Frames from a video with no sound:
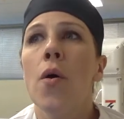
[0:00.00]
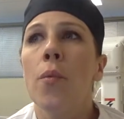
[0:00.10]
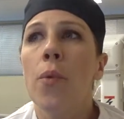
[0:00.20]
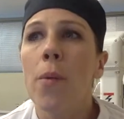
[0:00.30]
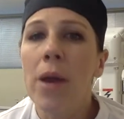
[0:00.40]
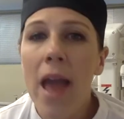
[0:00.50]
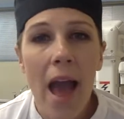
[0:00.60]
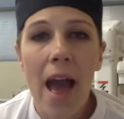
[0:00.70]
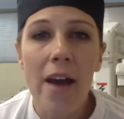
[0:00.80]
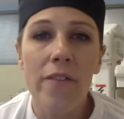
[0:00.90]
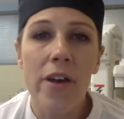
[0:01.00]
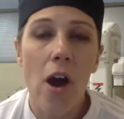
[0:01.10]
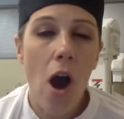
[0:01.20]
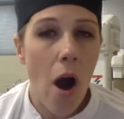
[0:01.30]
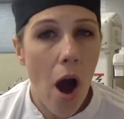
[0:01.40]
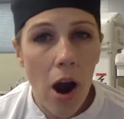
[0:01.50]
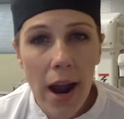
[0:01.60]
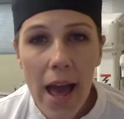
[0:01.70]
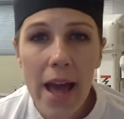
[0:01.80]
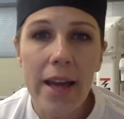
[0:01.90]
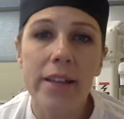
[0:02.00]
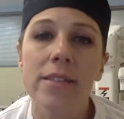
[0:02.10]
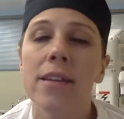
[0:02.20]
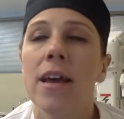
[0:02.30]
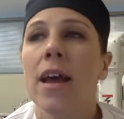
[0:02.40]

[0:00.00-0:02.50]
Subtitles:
when we have our eggs